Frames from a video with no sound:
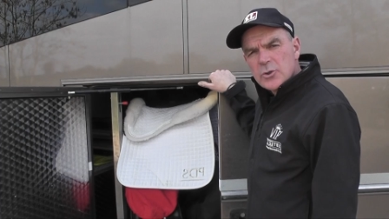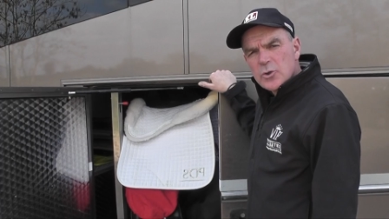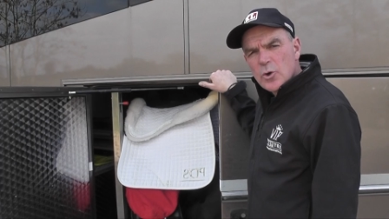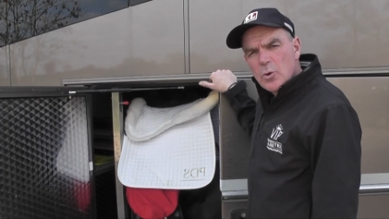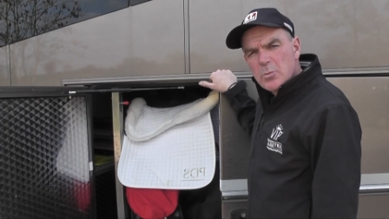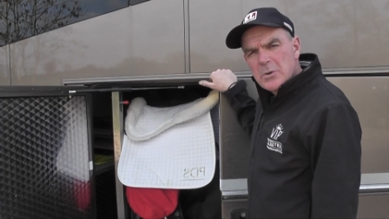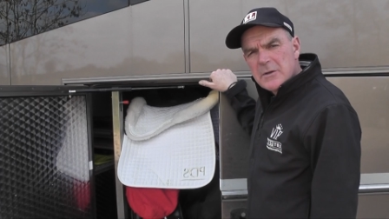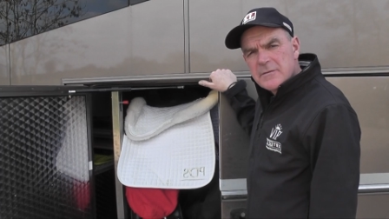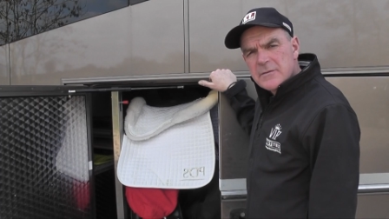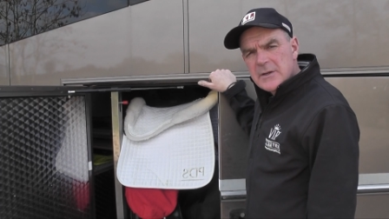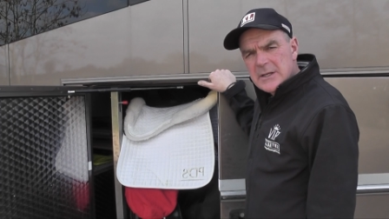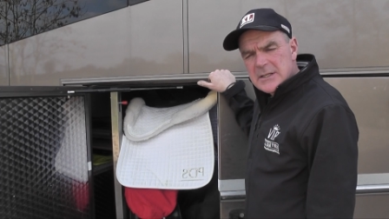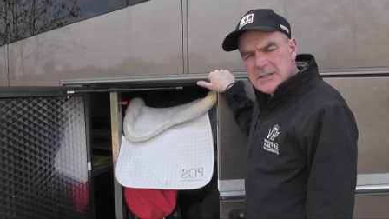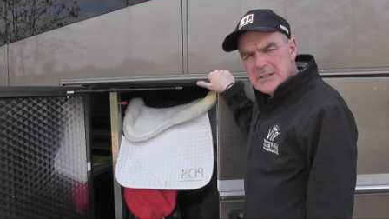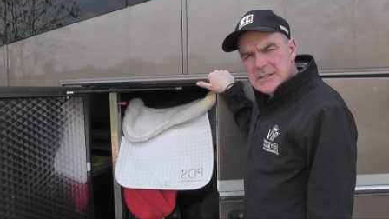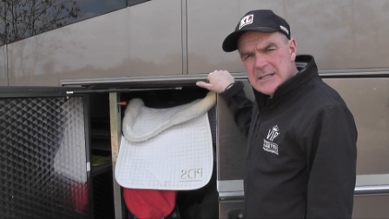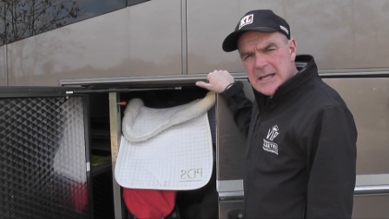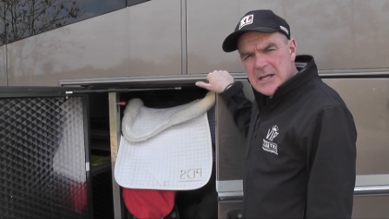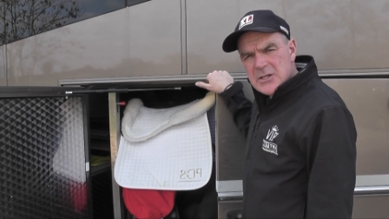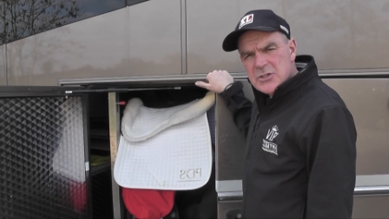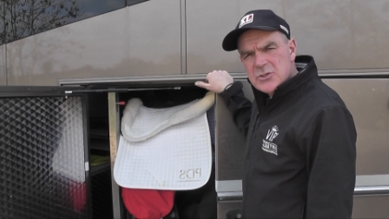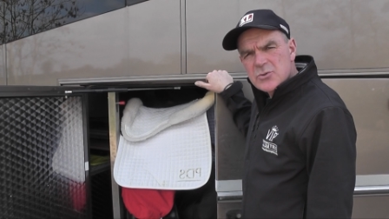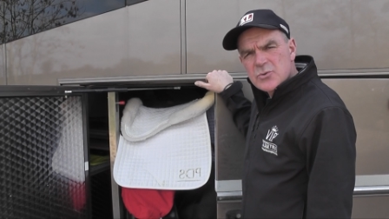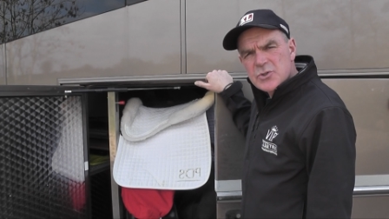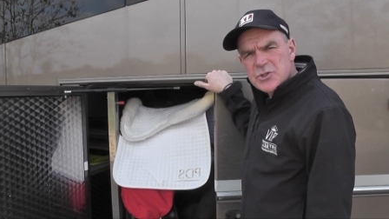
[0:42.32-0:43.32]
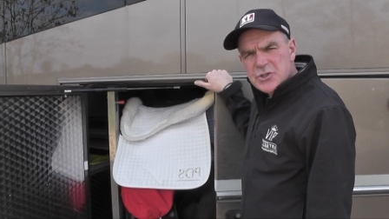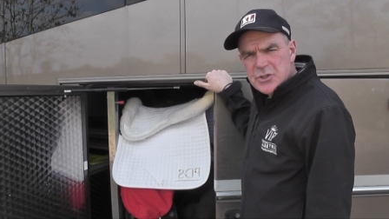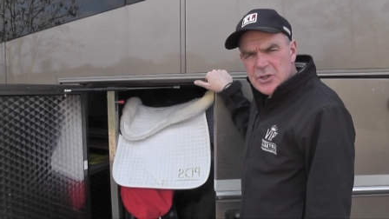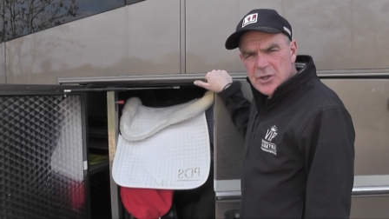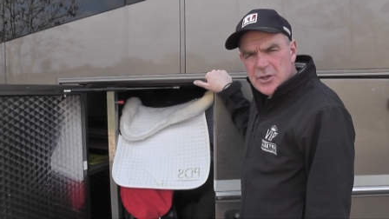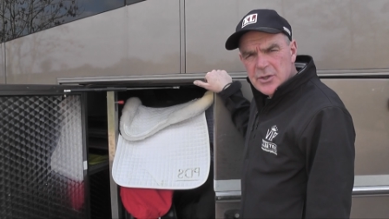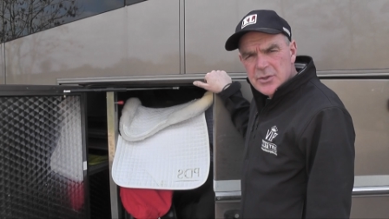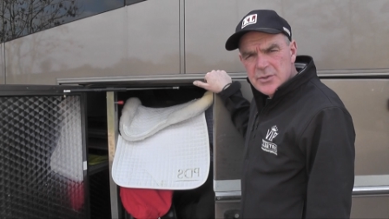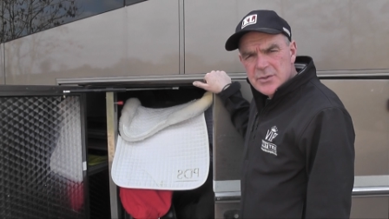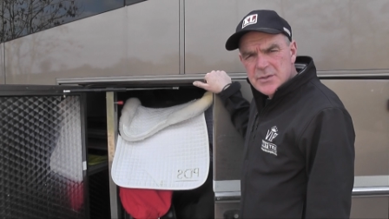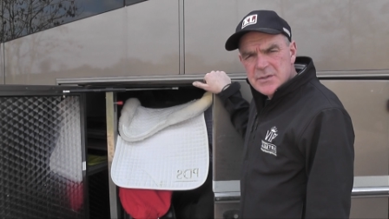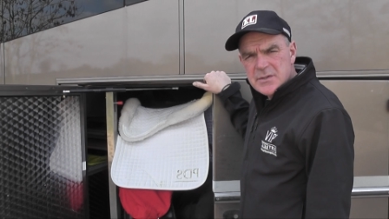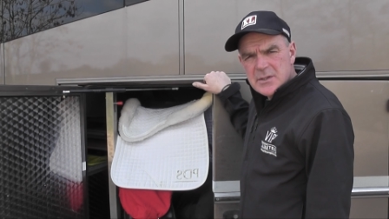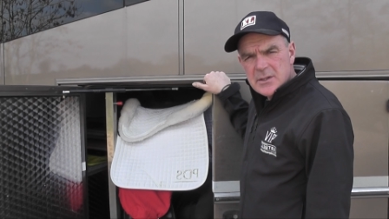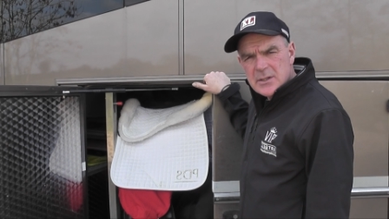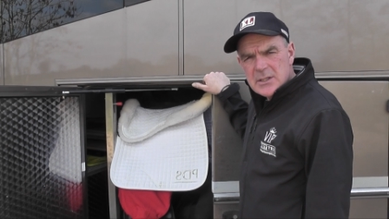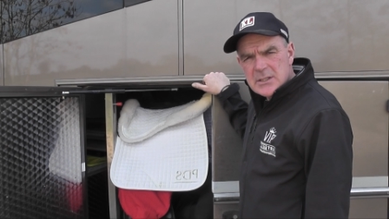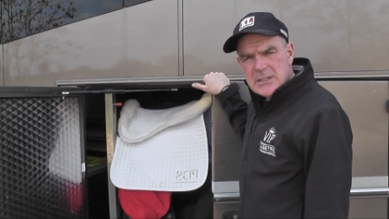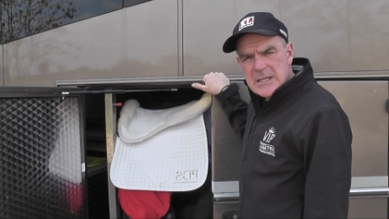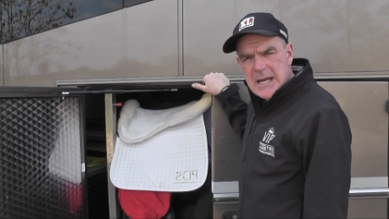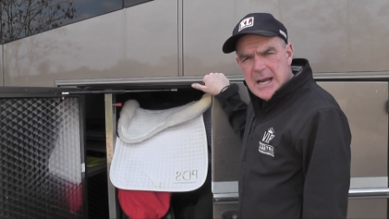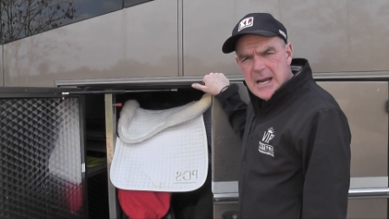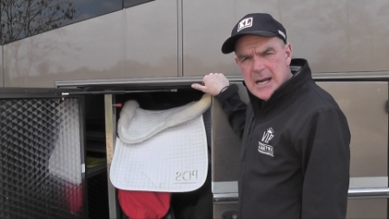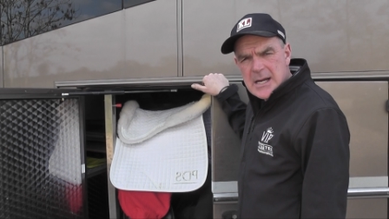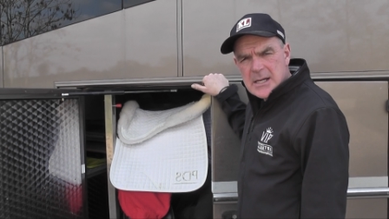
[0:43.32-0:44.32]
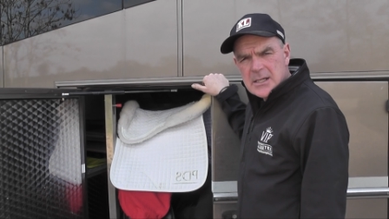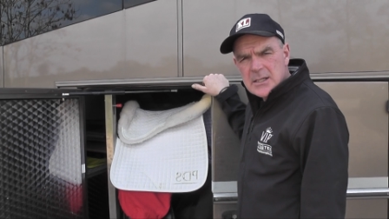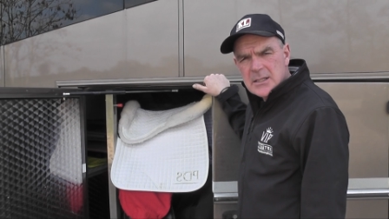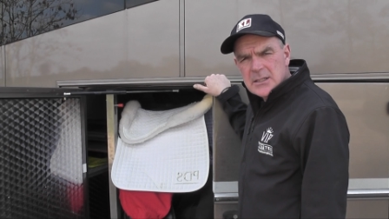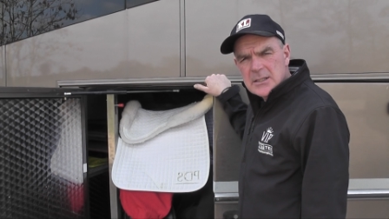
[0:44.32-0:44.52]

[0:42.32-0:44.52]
normally for international shows, the tech